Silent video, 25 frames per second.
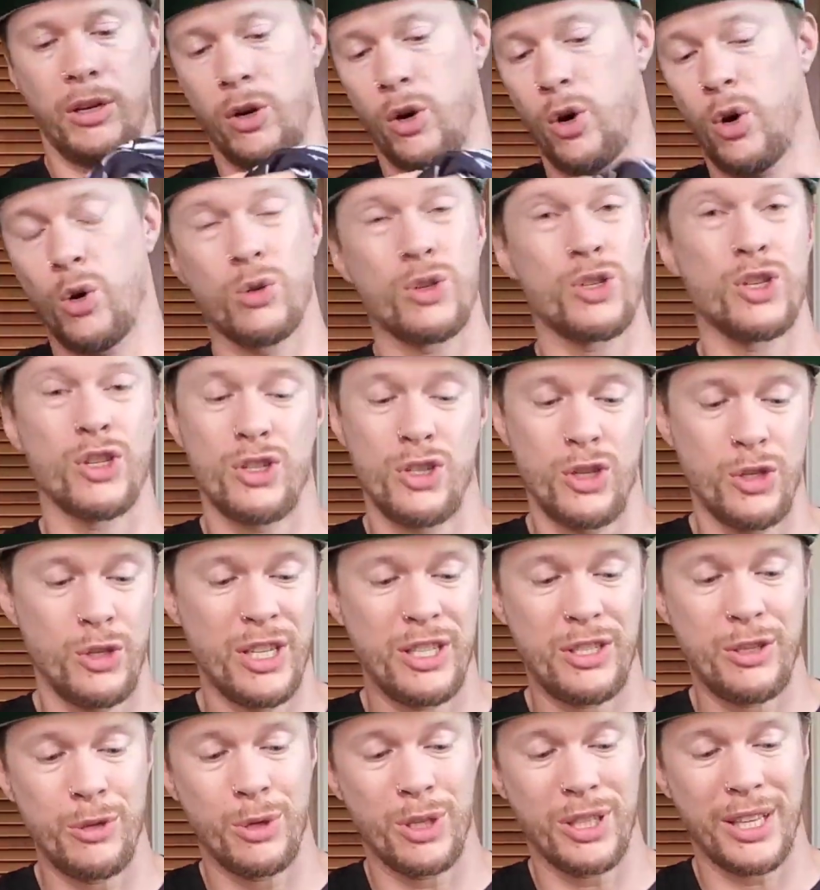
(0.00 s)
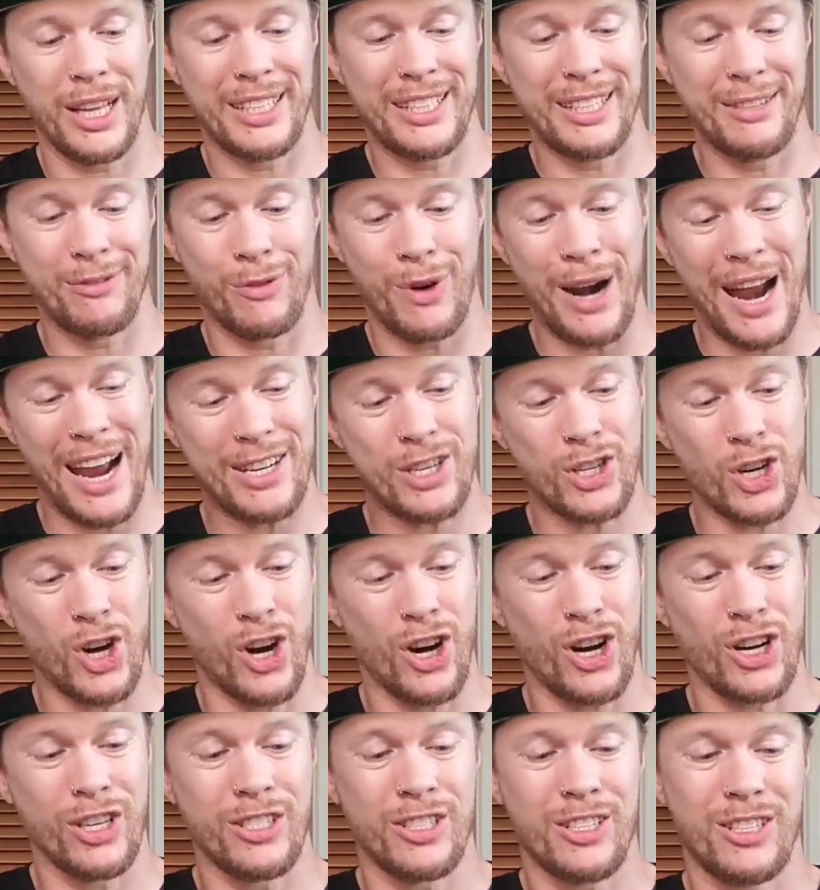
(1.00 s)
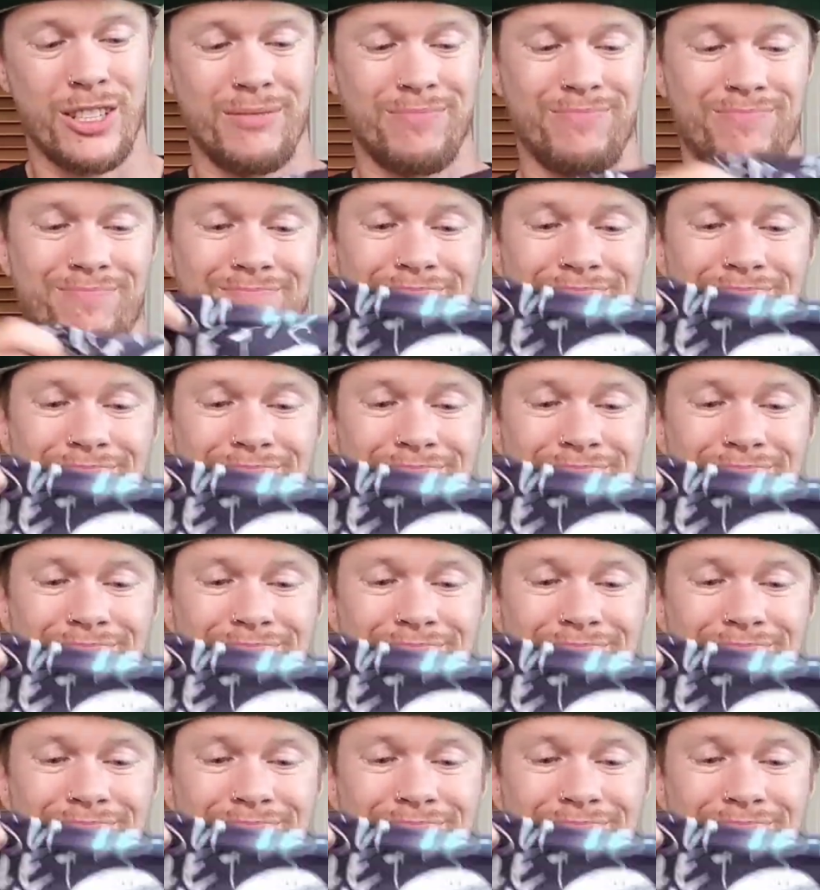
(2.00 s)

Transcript: Go hold your Jiu-Jitsu Collective rash guards.